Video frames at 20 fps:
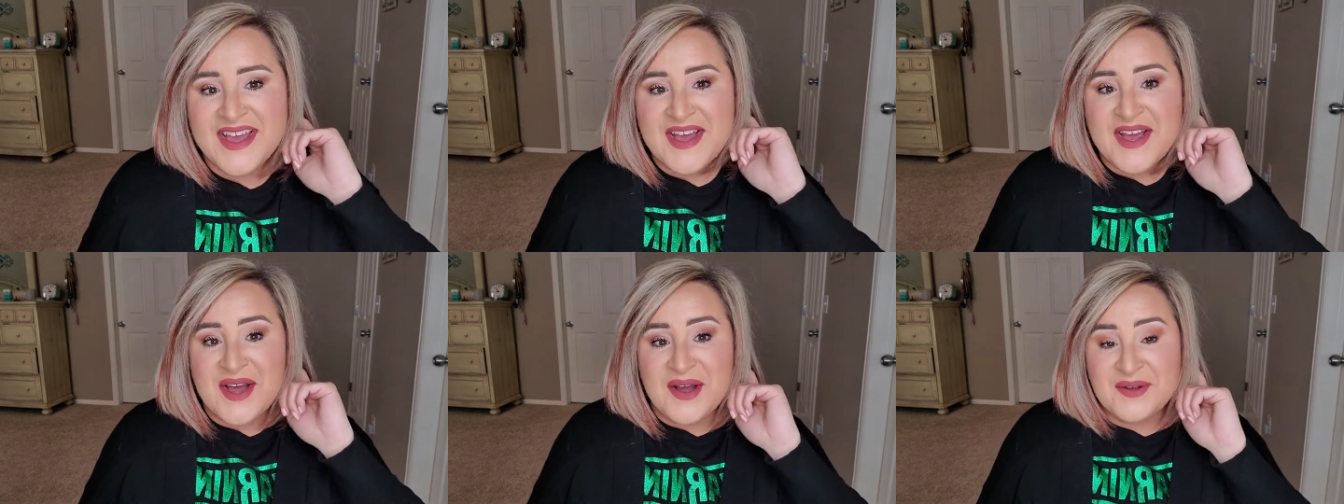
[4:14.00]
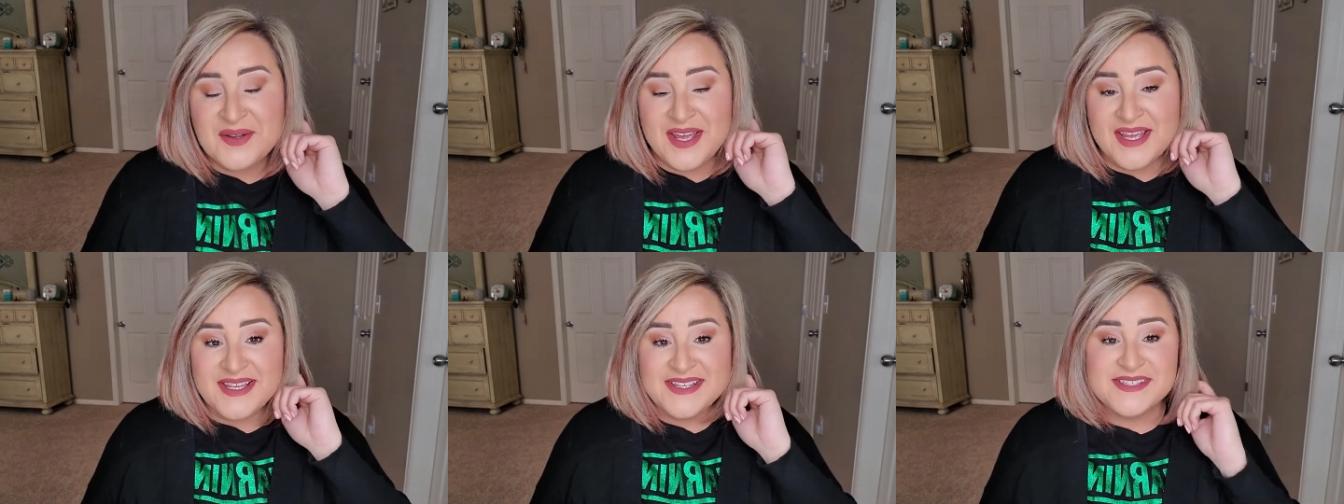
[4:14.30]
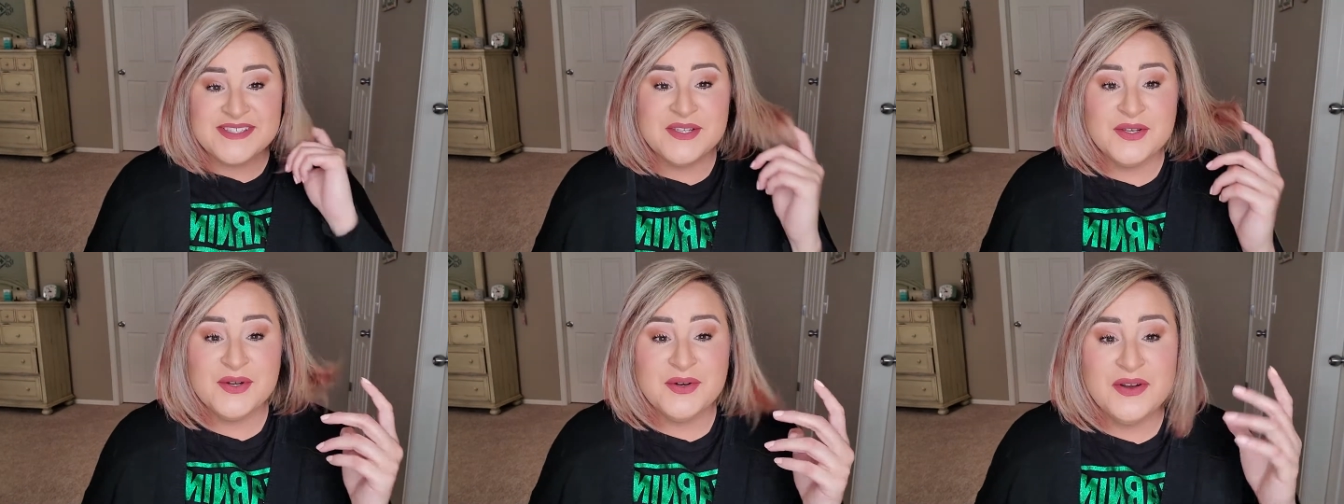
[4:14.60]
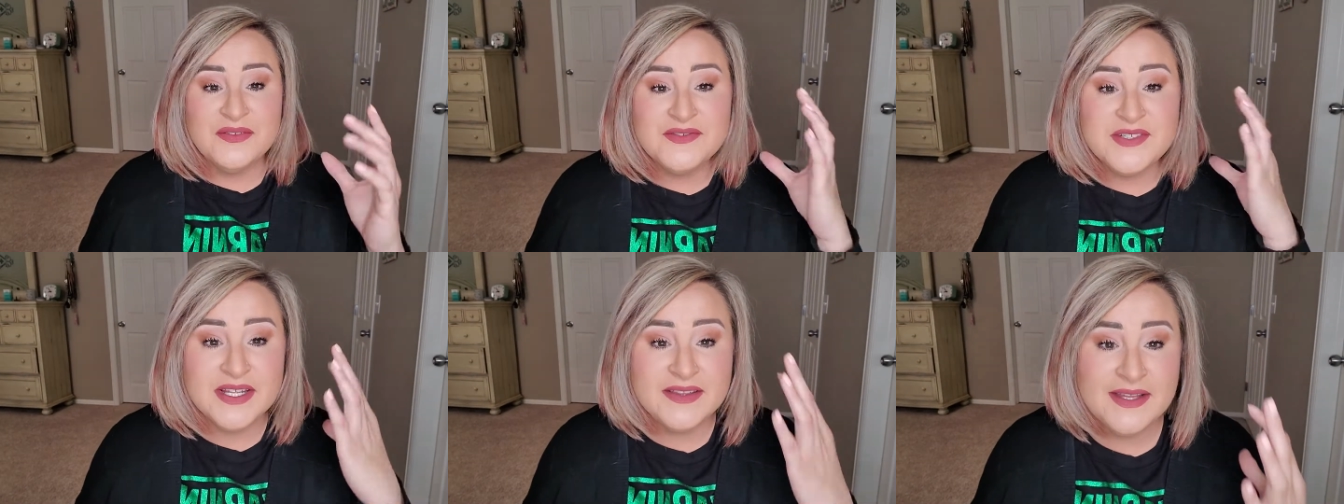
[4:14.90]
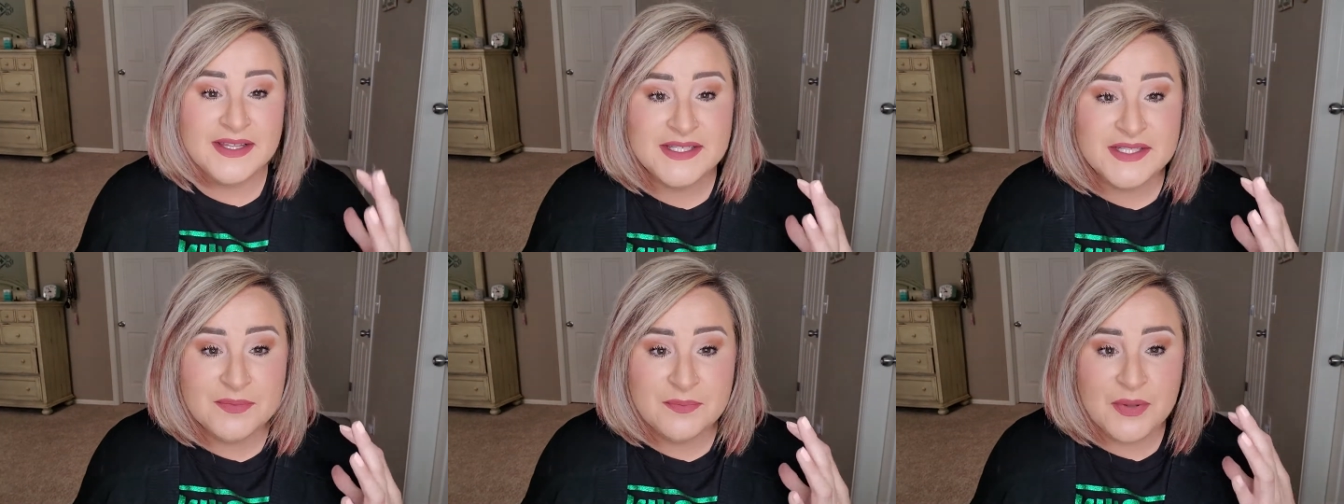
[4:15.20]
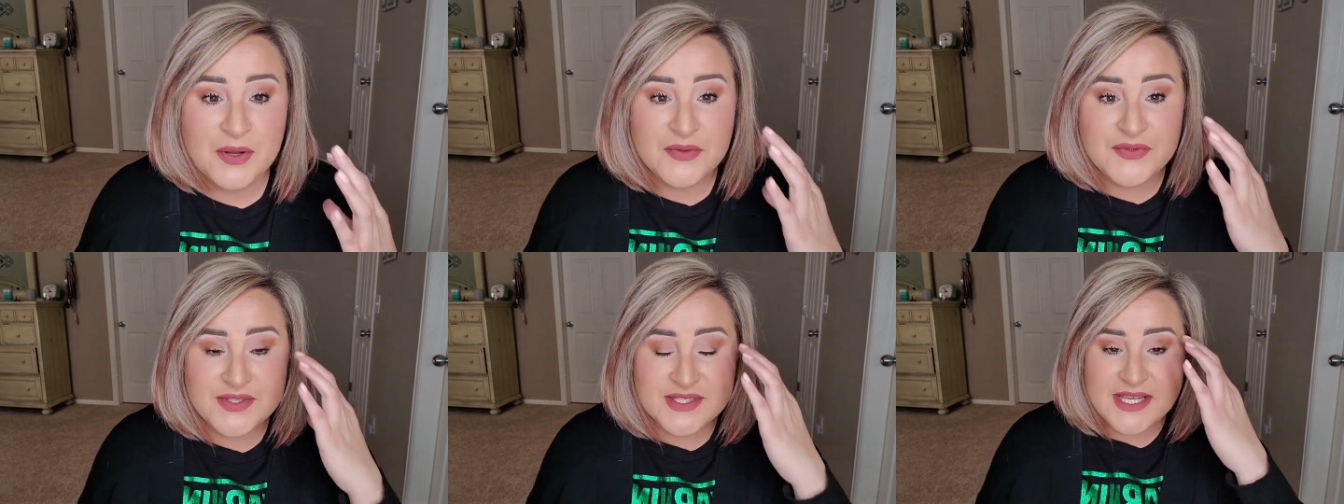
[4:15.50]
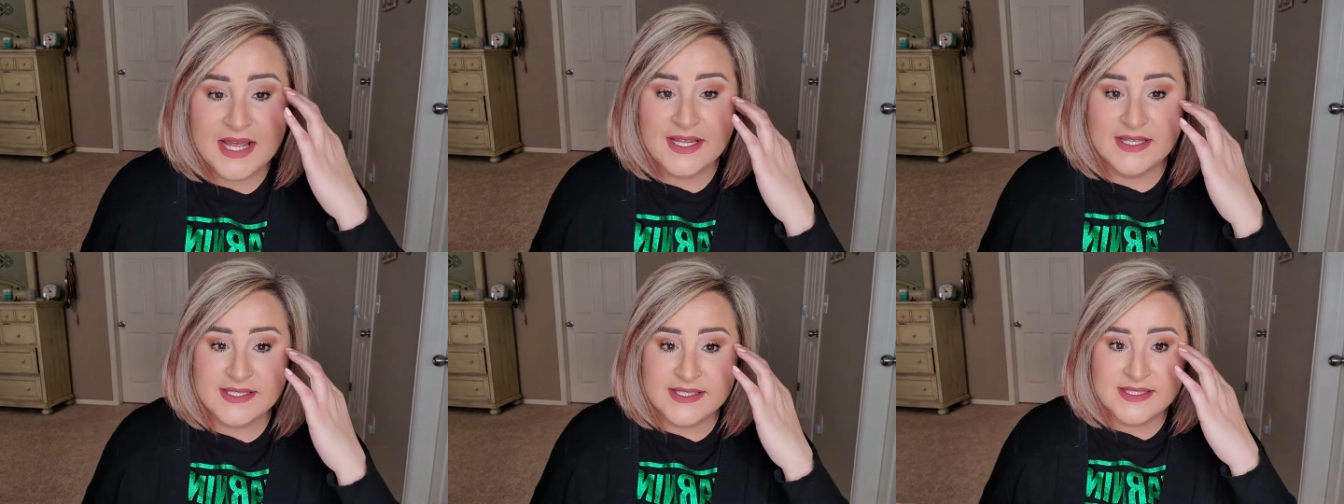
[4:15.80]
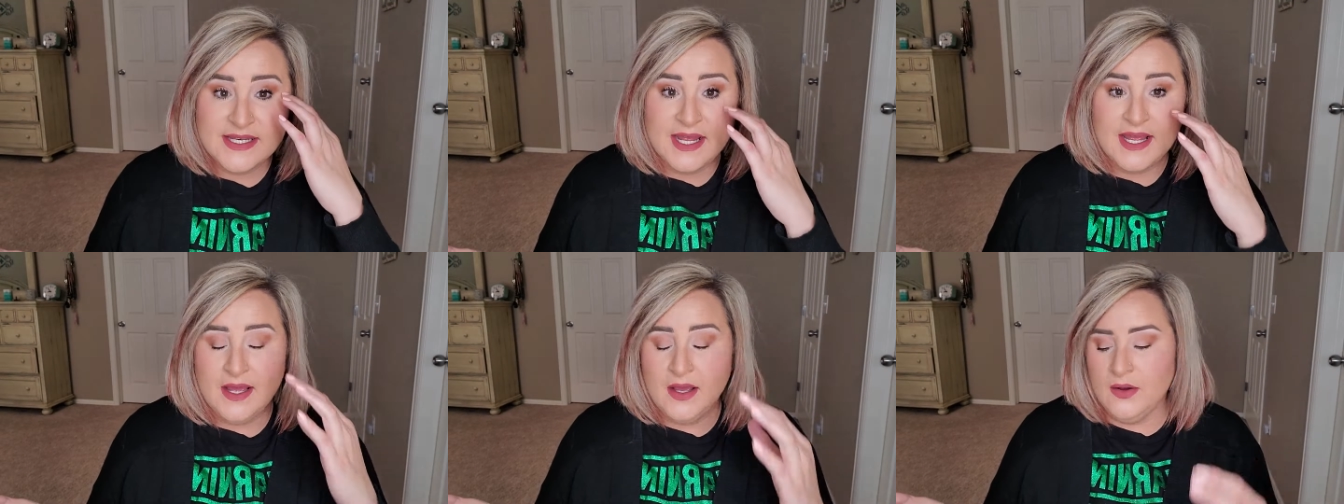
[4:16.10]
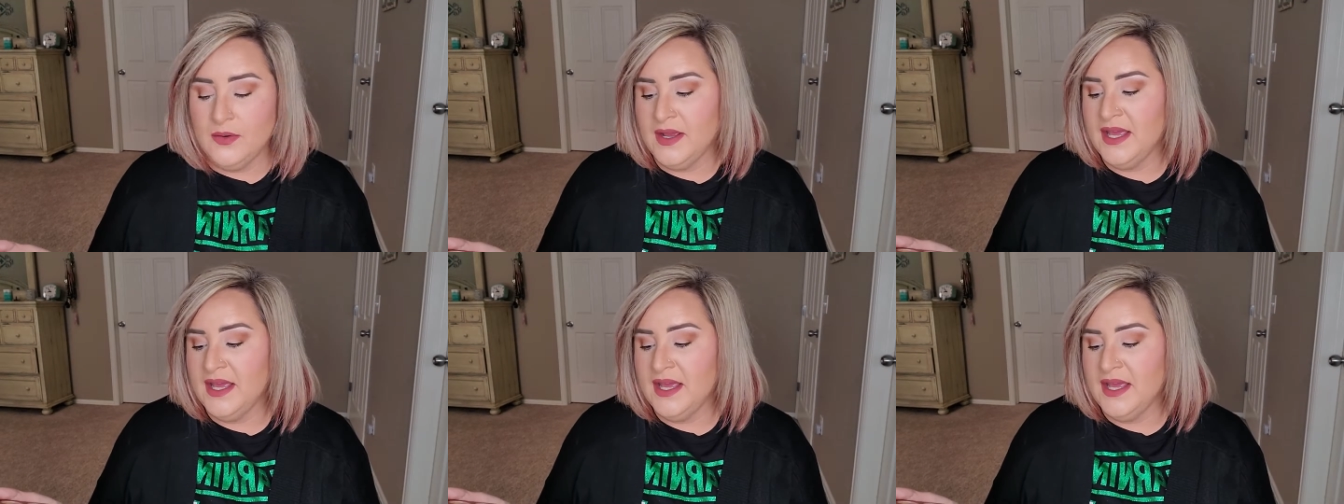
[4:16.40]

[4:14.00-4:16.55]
Okay, so I've done that to both sides now.